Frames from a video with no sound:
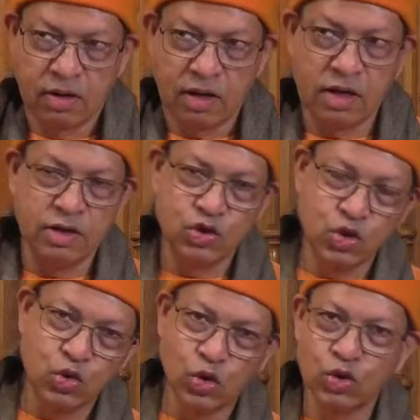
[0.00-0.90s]
And he used to
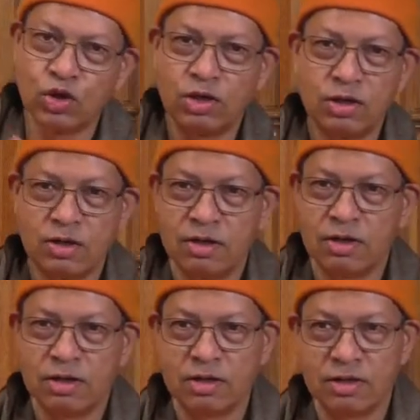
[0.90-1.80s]
go
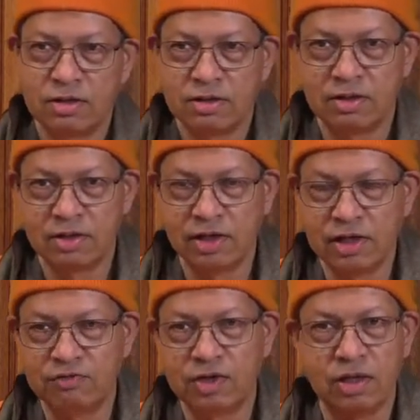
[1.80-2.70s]
in the
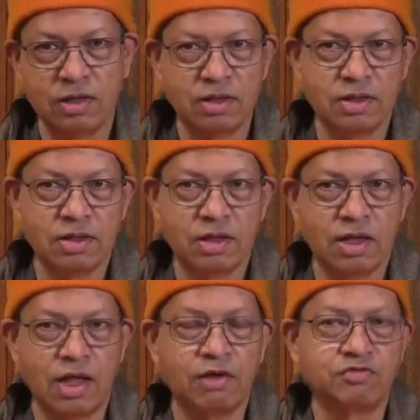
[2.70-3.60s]
evening,
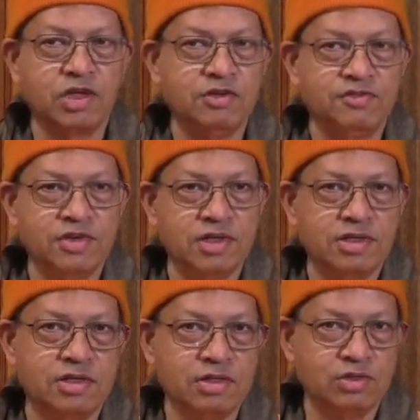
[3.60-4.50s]
after he
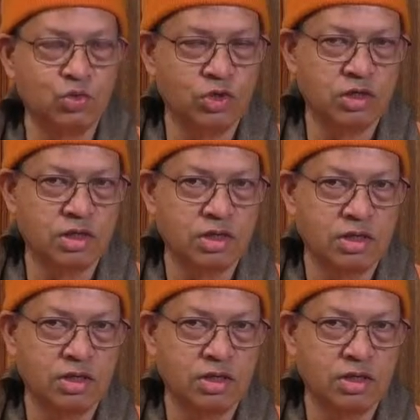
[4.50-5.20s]
finished his work,